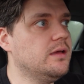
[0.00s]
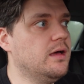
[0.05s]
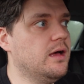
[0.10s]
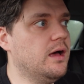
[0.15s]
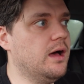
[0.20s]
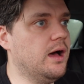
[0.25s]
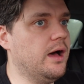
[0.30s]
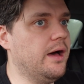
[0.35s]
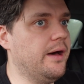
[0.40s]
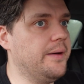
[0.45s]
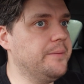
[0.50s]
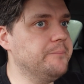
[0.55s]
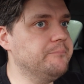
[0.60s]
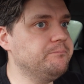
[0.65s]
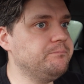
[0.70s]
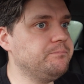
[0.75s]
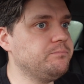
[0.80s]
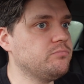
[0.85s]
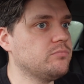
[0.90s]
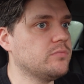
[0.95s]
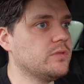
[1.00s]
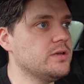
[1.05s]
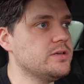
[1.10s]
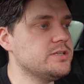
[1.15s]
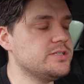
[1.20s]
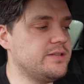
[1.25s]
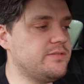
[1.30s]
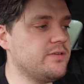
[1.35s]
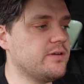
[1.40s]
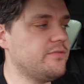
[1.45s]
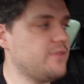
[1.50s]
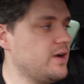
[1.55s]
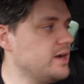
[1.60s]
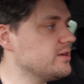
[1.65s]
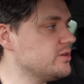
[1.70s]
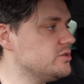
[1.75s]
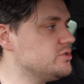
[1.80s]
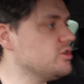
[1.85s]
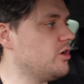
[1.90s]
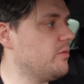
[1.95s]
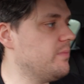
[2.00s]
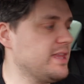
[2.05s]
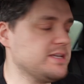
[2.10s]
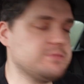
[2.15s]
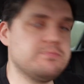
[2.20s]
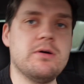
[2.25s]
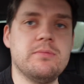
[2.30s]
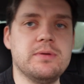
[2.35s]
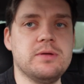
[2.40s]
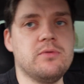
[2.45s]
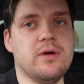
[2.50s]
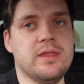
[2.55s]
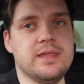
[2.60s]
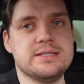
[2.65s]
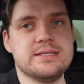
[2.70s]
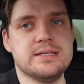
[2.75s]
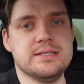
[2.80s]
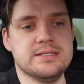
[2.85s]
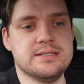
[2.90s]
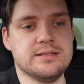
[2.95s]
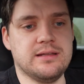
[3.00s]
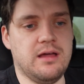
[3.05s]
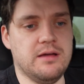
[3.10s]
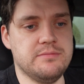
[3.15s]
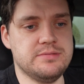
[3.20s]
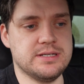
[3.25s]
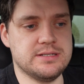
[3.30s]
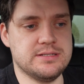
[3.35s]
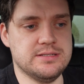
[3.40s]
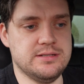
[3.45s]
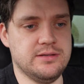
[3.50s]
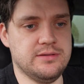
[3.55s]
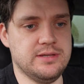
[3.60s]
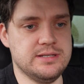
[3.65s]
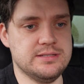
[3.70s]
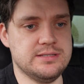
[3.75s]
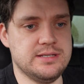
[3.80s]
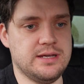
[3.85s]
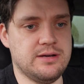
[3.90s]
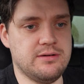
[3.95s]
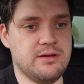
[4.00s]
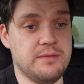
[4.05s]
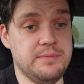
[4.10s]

So they've done a very good job, and that's probably why they sent it to Leipzig to do the interior.